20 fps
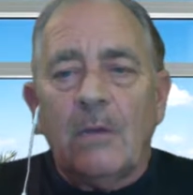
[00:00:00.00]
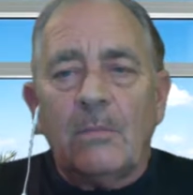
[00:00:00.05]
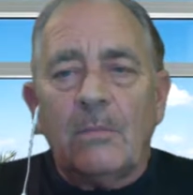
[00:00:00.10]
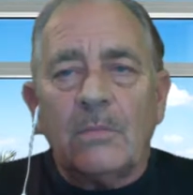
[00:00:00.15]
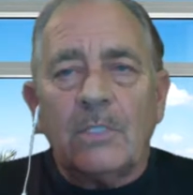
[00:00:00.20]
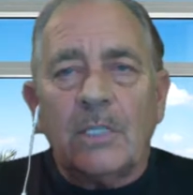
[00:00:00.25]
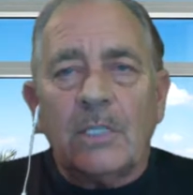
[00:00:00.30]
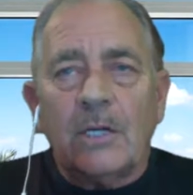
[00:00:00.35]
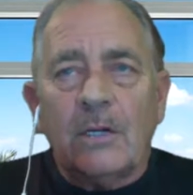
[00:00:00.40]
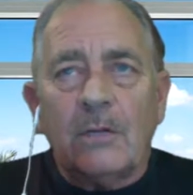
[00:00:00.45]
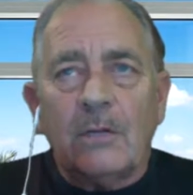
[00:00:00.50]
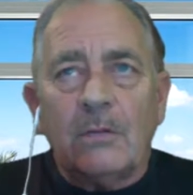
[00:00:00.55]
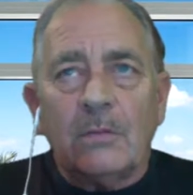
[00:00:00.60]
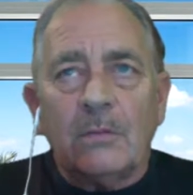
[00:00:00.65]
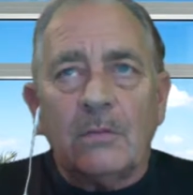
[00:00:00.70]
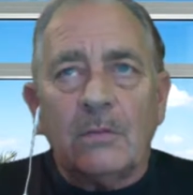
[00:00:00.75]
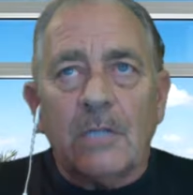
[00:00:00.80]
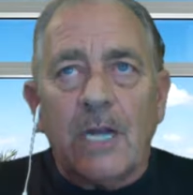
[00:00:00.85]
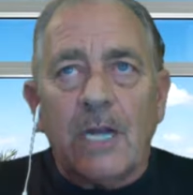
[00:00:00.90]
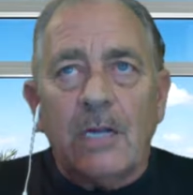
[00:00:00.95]
So
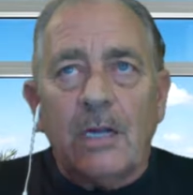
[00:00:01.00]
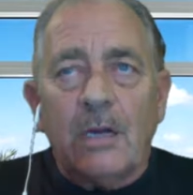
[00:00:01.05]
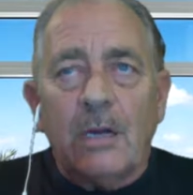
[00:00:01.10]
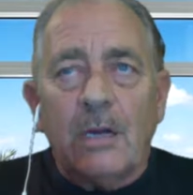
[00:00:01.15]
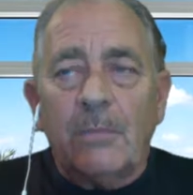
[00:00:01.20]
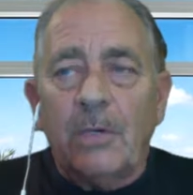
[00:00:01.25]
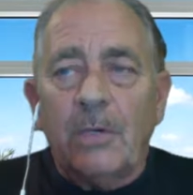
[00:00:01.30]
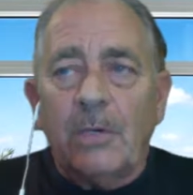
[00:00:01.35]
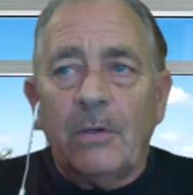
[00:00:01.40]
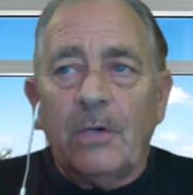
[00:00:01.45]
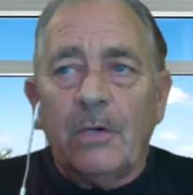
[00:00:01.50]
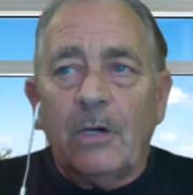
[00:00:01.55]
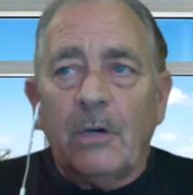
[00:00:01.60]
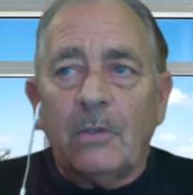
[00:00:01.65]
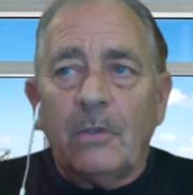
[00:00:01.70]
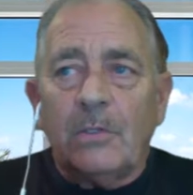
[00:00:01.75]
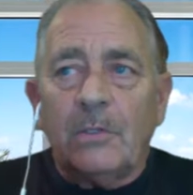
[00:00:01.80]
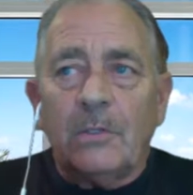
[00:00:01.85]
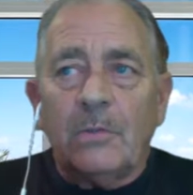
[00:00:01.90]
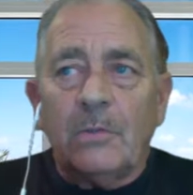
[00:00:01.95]
you'll end up, you can go
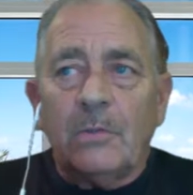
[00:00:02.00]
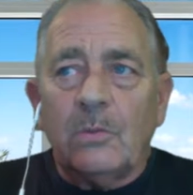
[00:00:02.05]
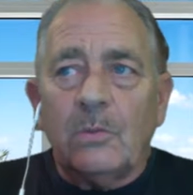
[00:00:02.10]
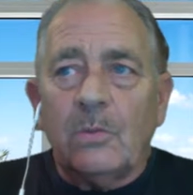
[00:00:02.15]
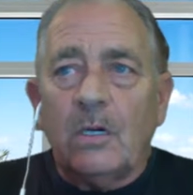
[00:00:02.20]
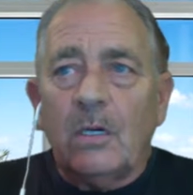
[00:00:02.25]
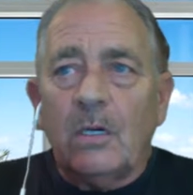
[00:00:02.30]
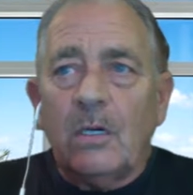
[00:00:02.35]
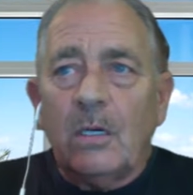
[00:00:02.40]
to